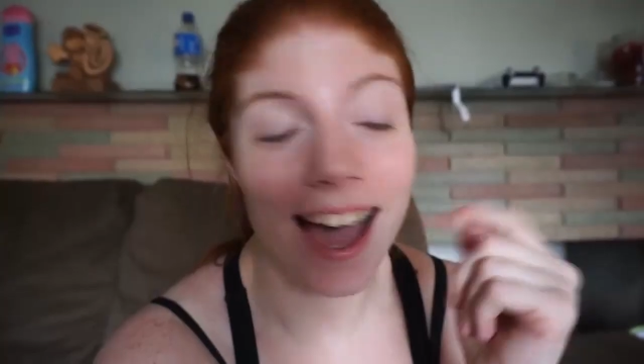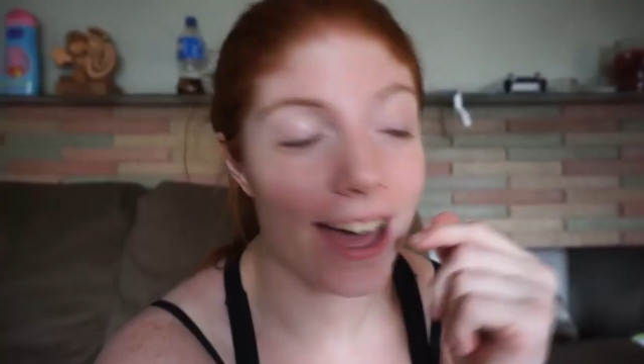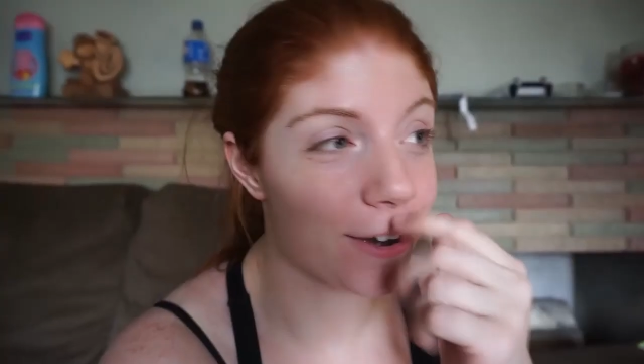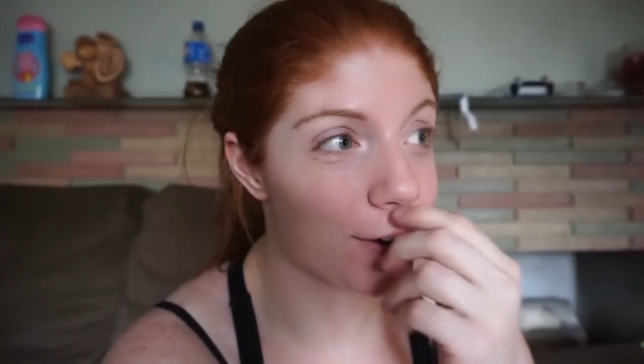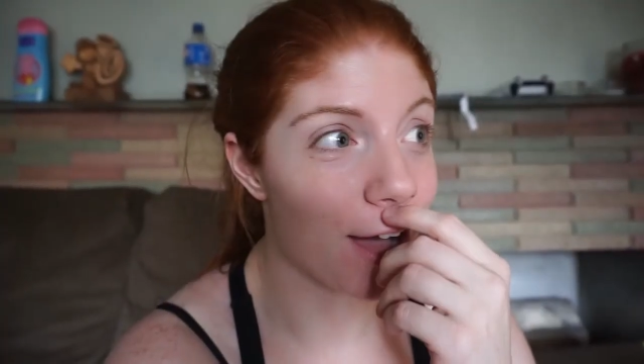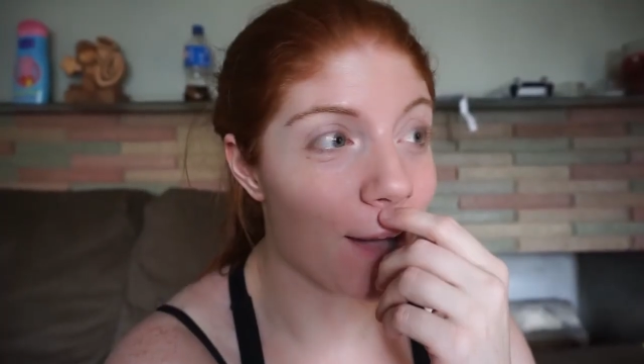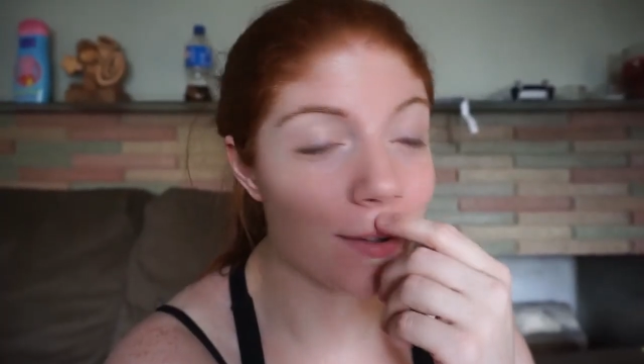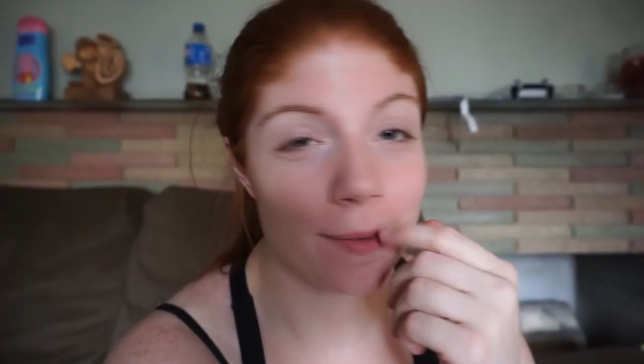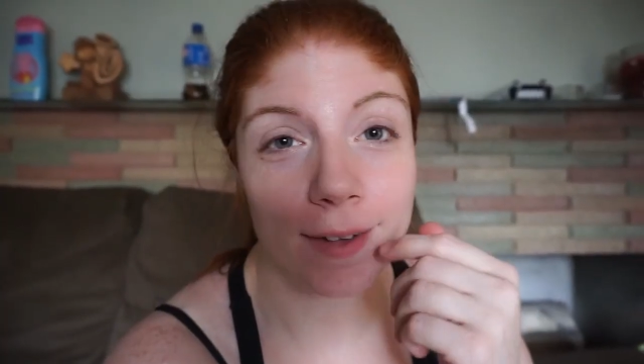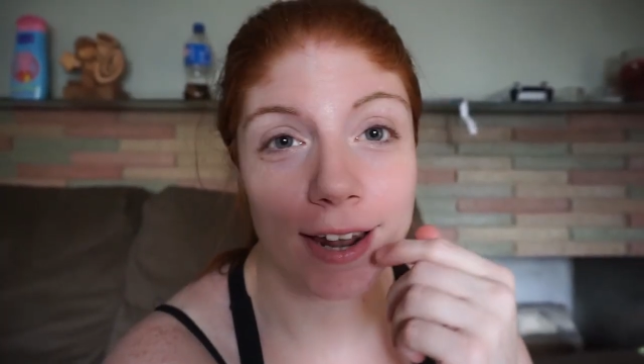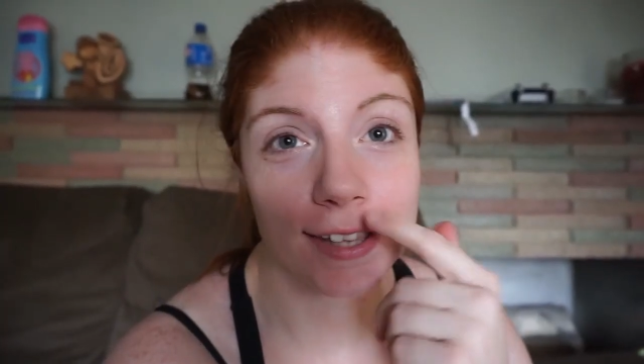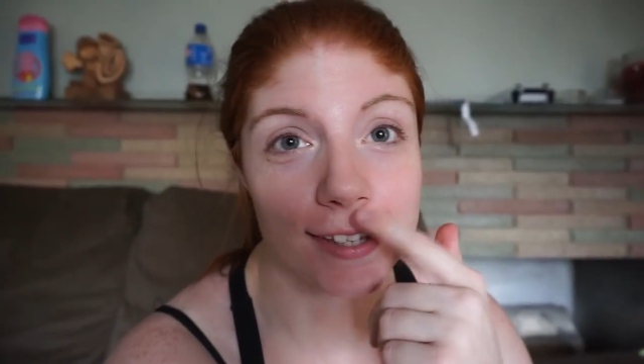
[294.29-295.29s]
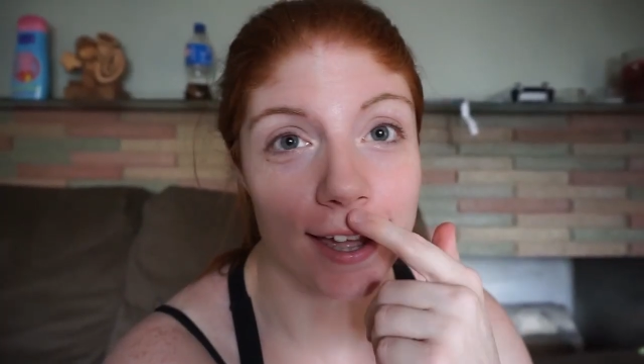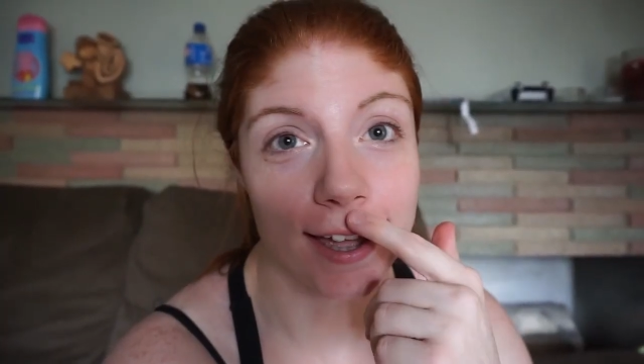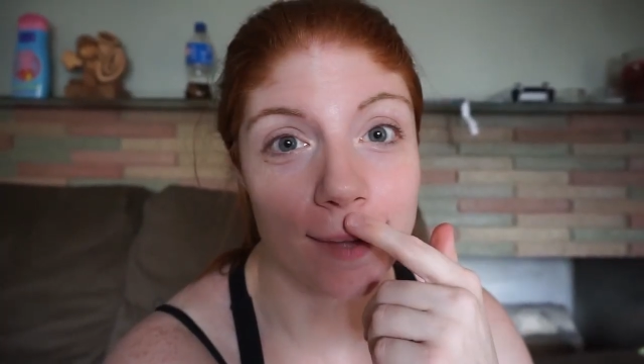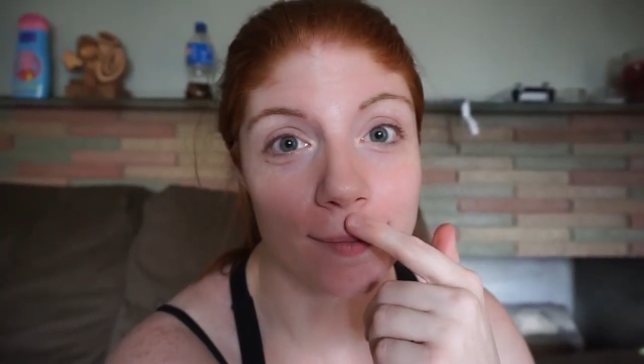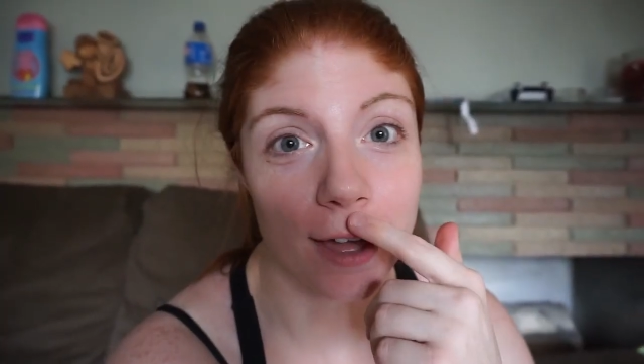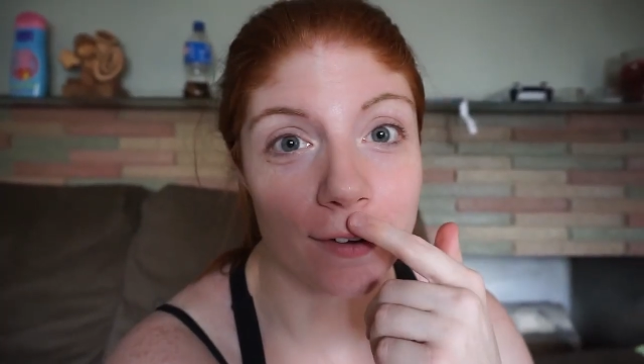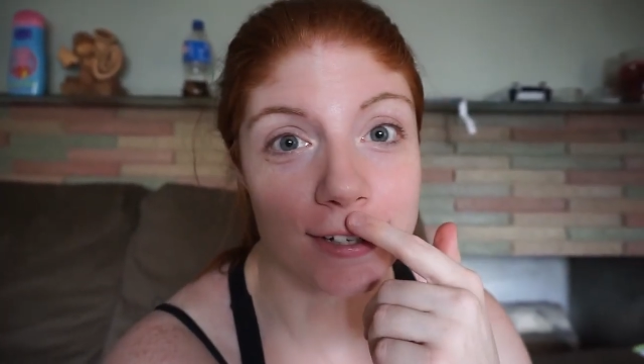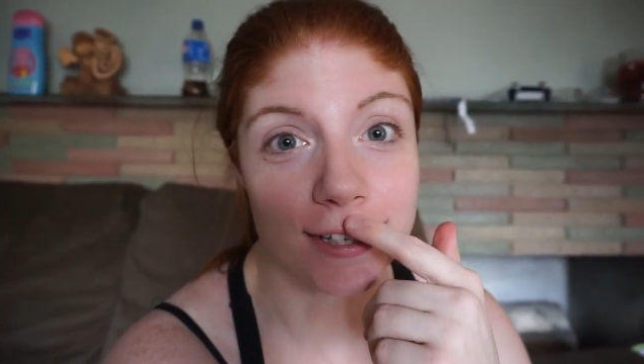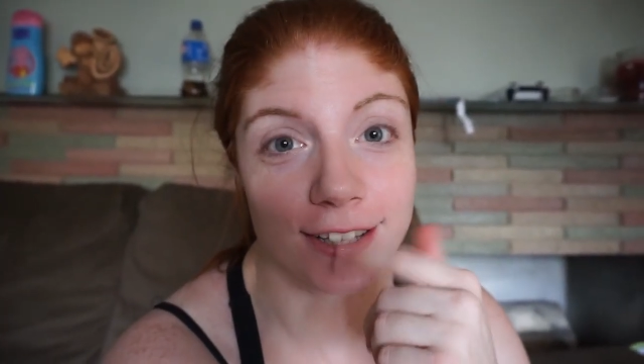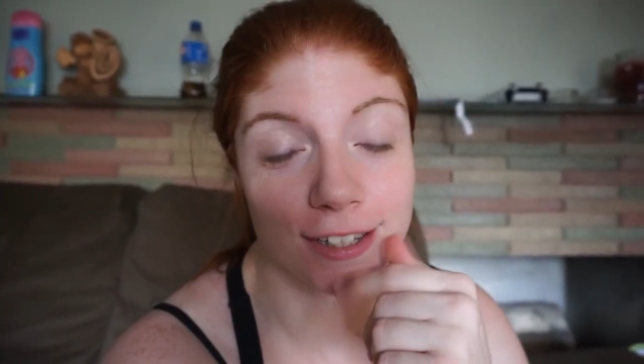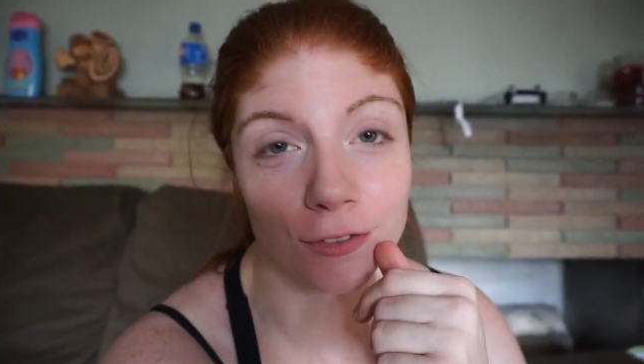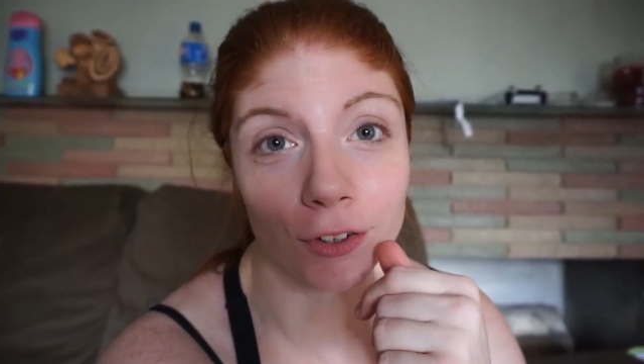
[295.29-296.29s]
I don't know how many minutes I am now into
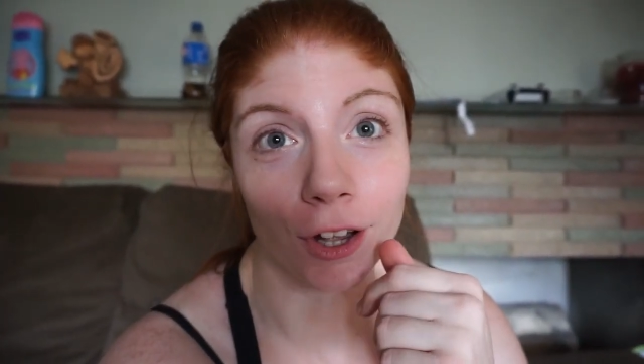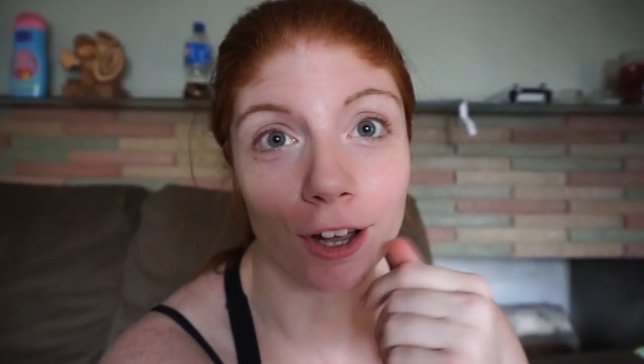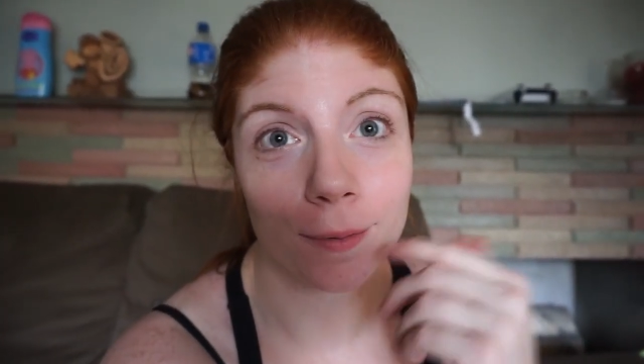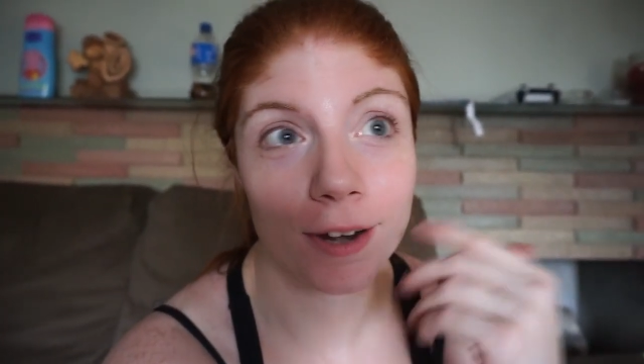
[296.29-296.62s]
this vlog,